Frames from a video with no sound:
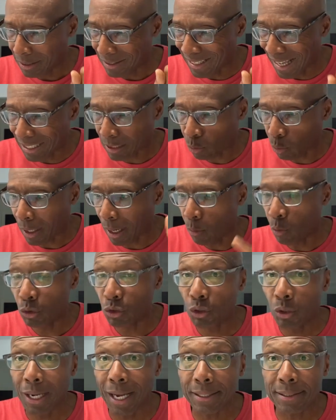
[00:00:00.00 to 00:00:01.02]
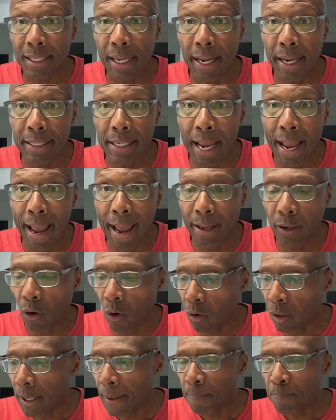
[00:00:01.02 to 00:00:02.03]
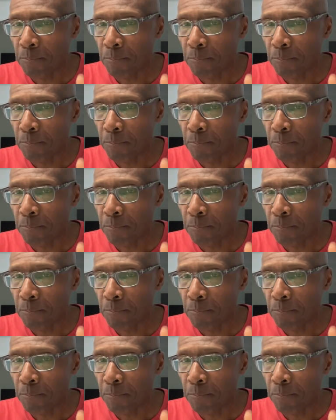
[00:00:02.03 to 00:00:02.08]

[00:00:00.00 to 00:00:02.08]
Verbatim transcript: That's what I want you guys to hang your hat on.